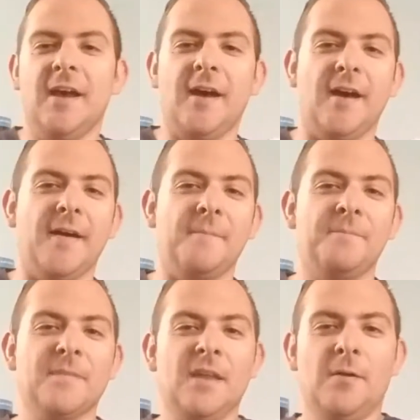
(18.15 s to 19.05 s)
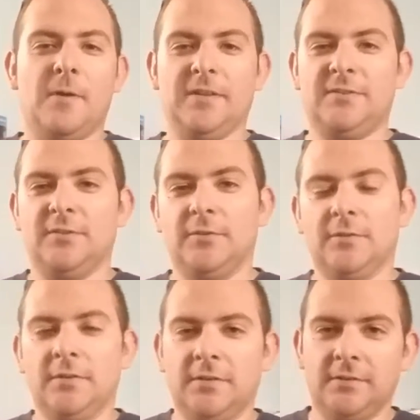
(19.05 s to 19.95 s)
Wanted
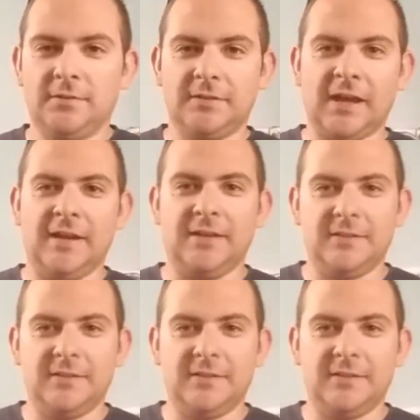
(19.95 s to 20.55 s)
to kind